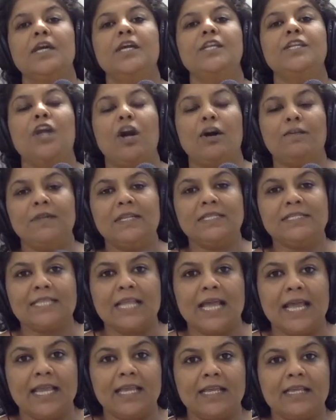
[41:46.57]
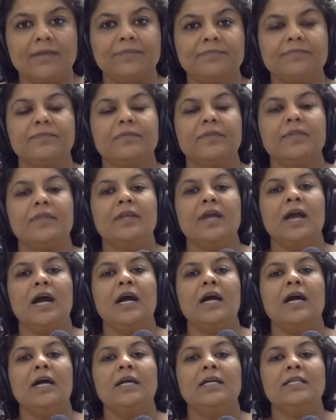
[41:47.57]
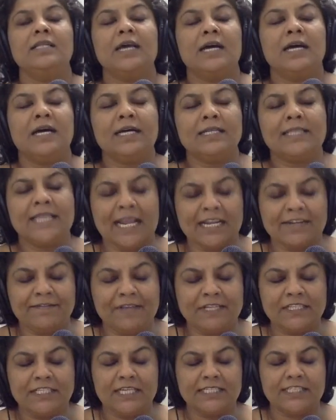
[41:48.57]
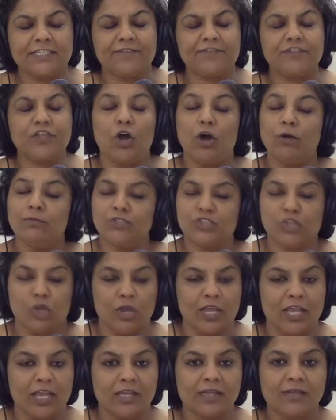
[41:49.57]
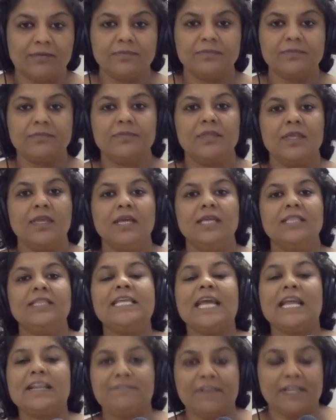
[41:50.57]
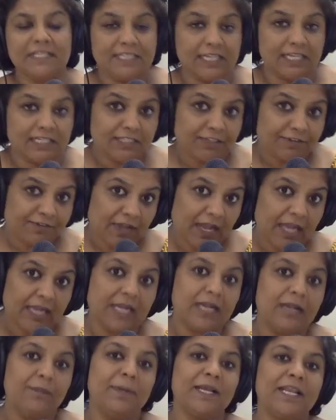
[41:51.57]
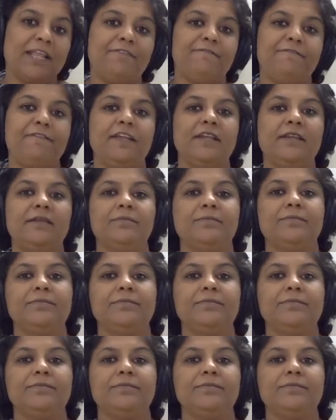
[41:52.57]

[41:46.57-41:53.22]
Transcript: Novels like uh, The Adventures of Tom Sawyer, The Adventures of Huckleberry Finn,